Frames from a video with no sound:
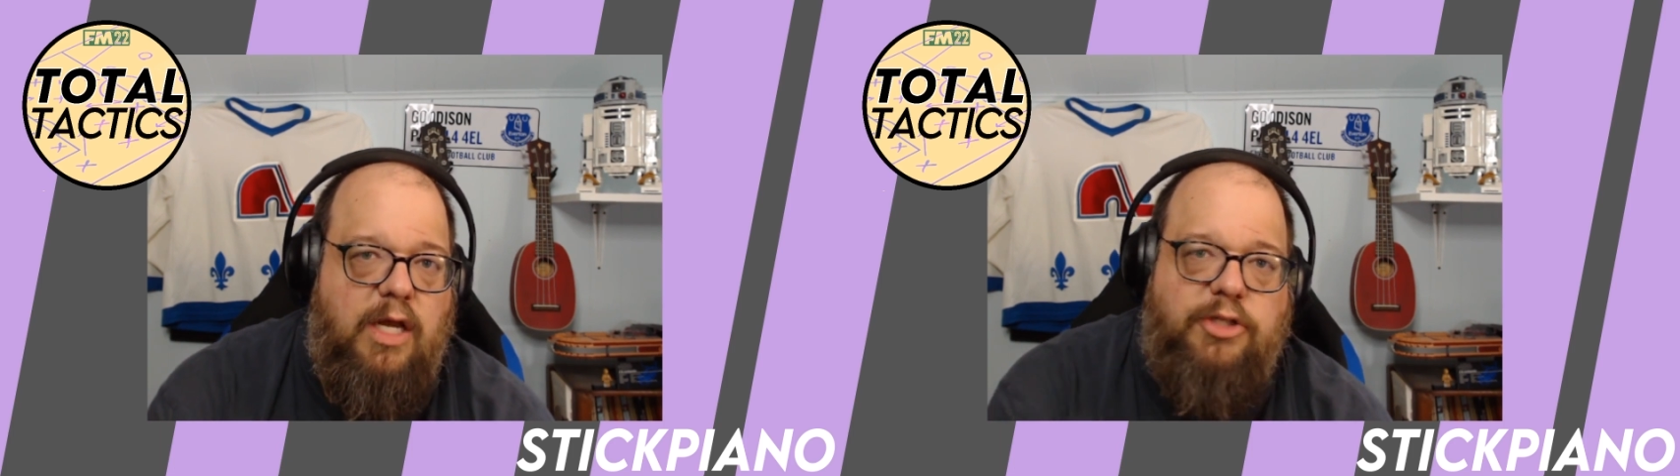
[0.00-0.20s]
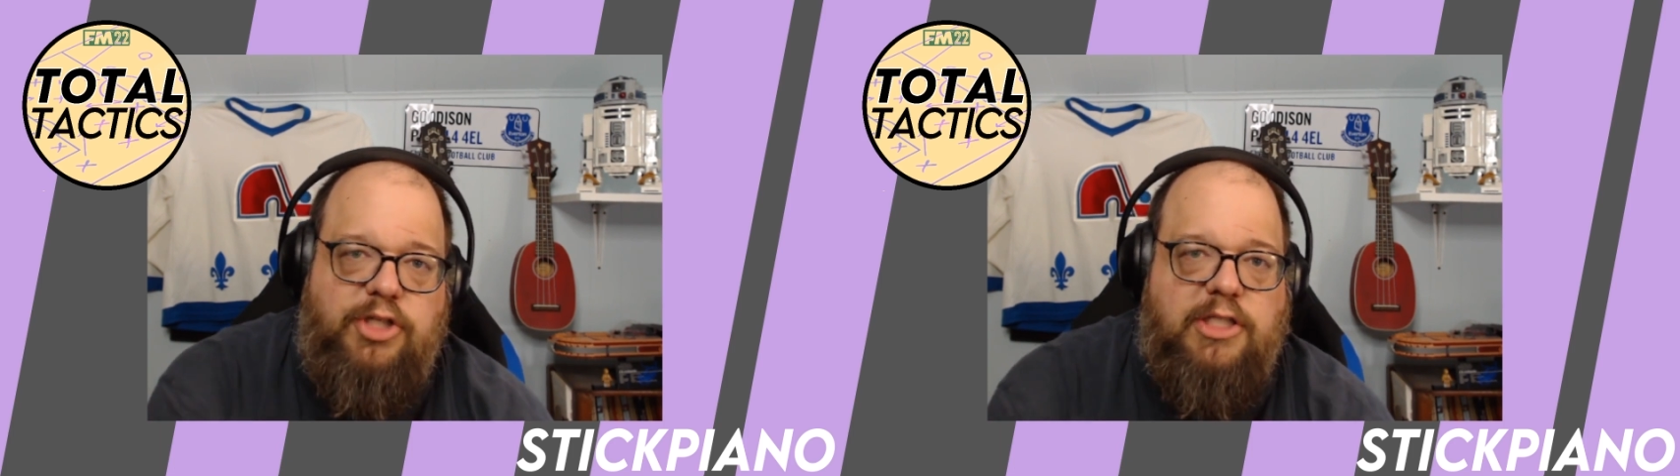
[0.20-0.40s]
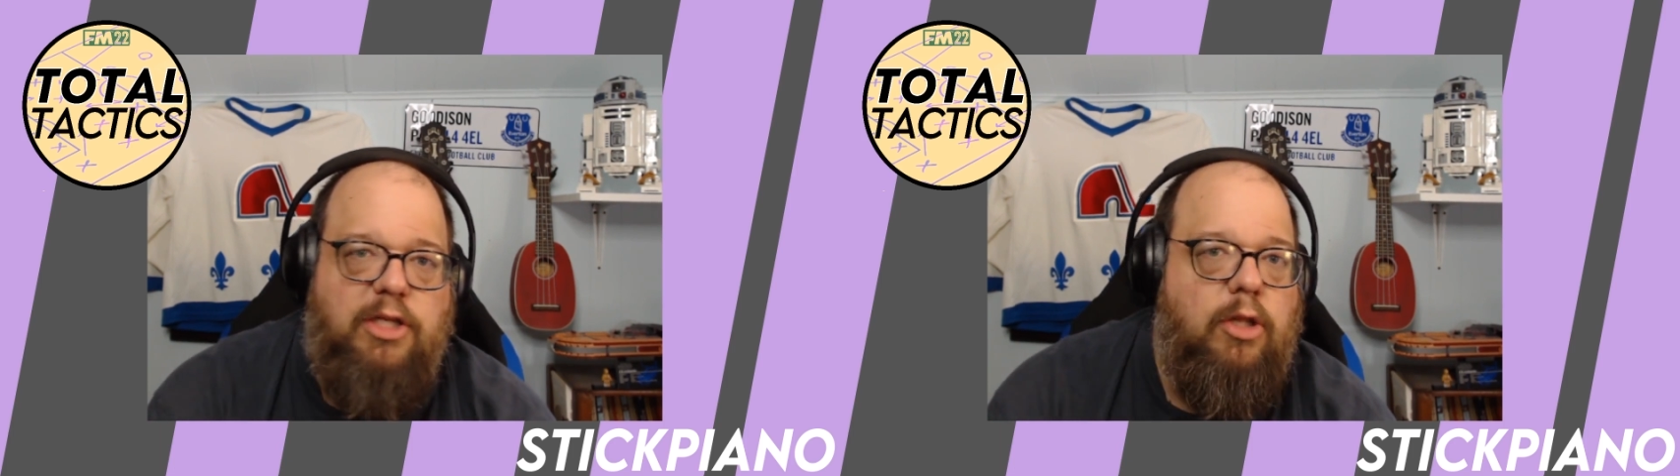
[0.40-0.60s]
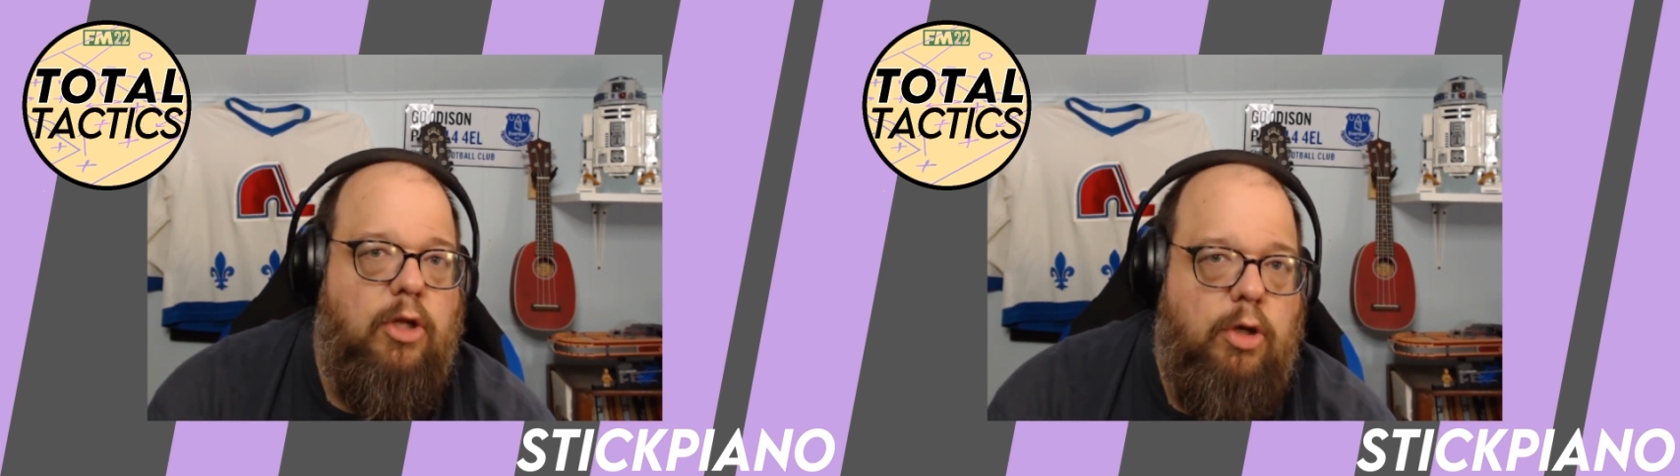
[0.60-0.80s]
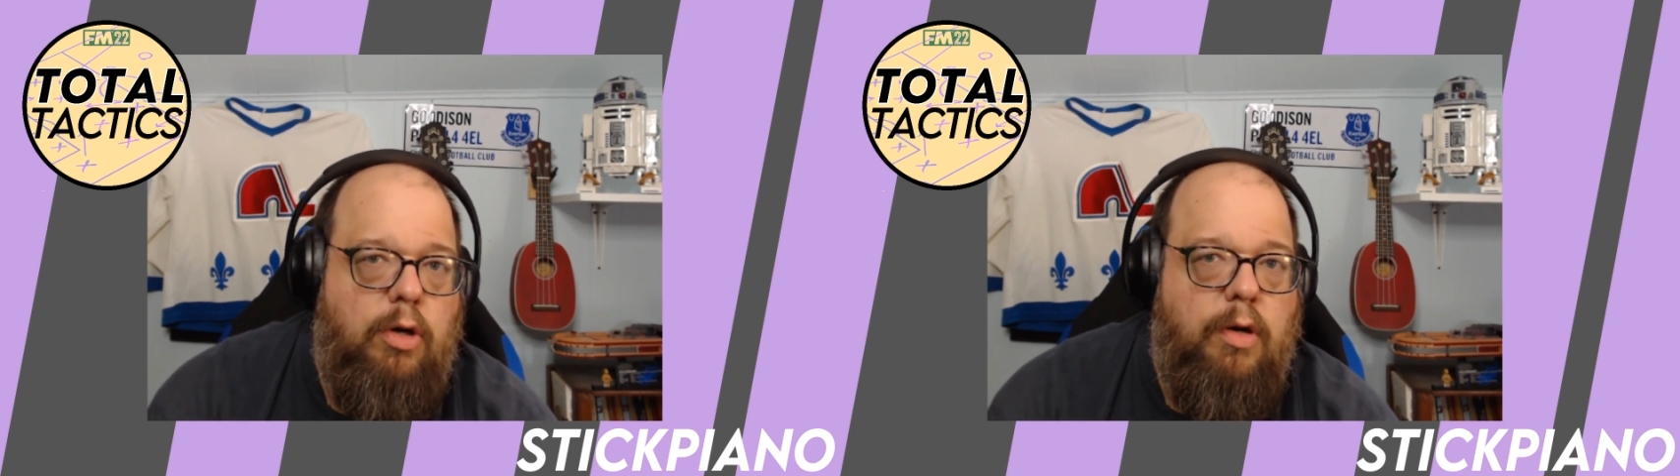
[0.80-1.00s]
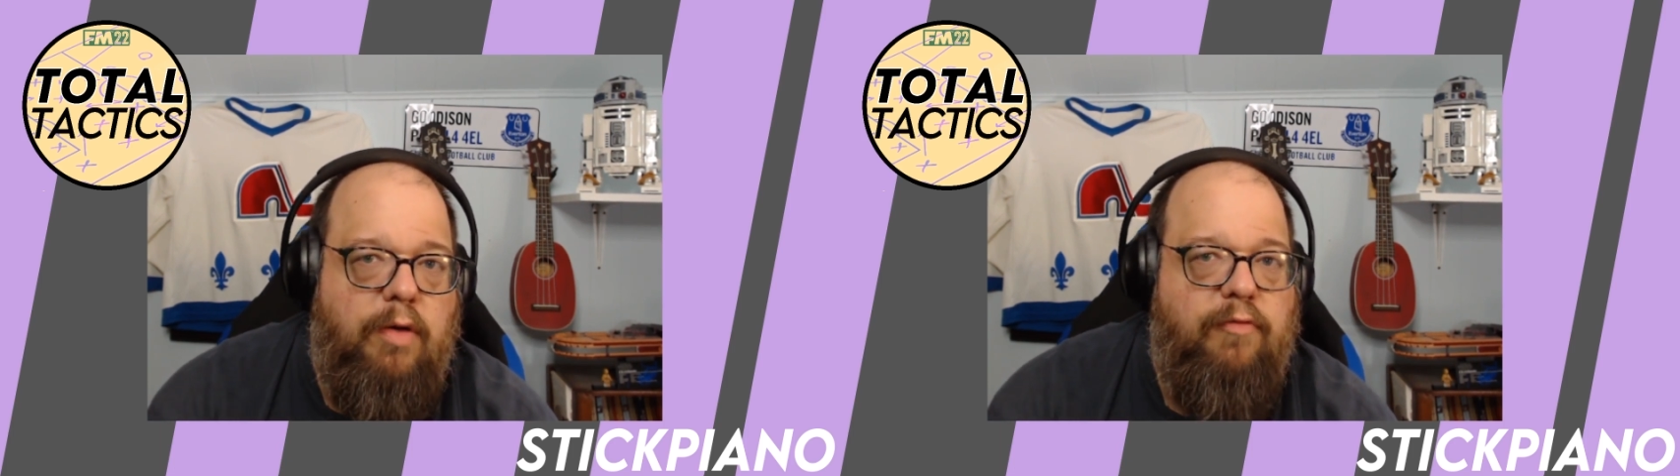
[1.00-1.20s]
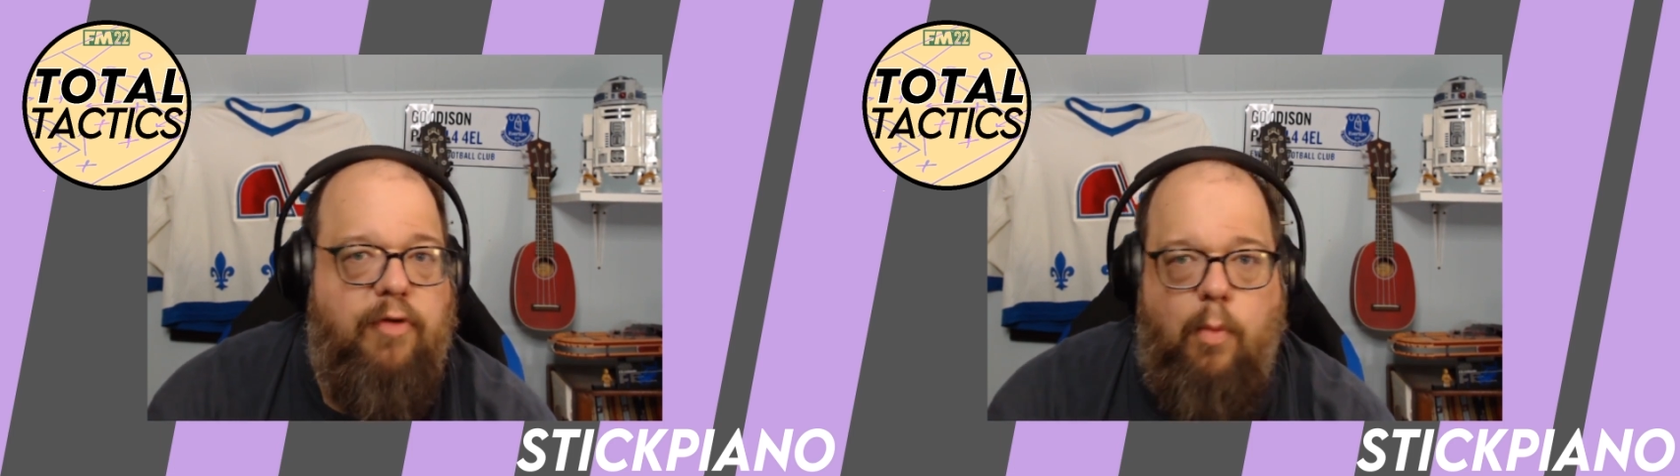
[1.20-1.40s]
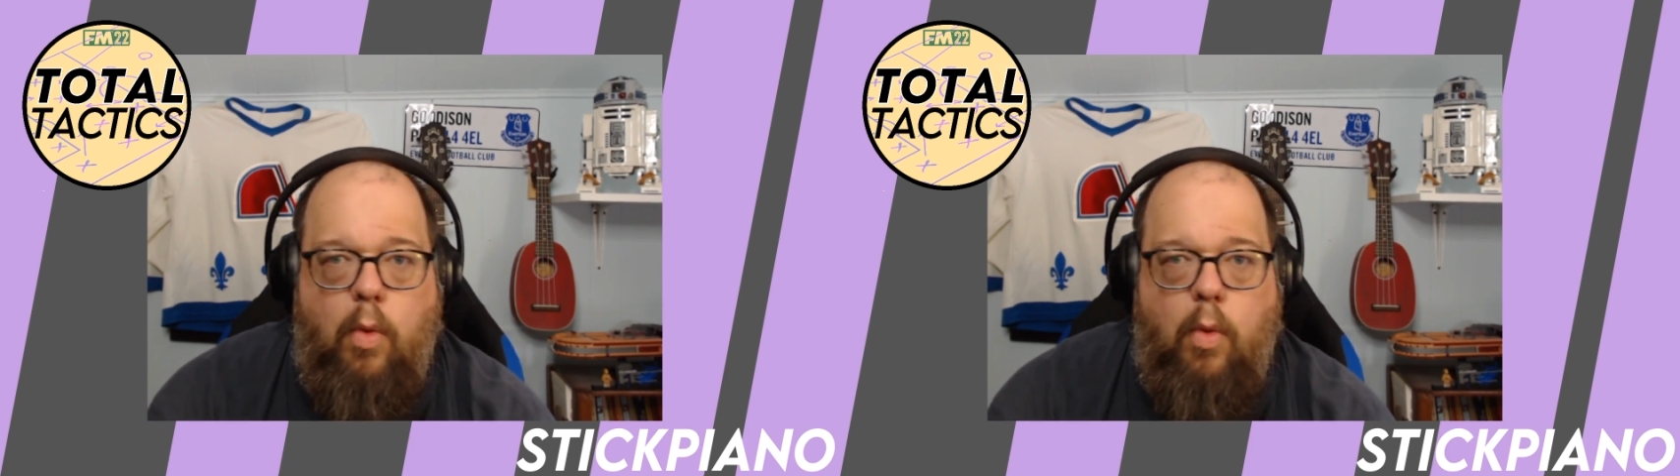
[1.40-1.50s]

just learn from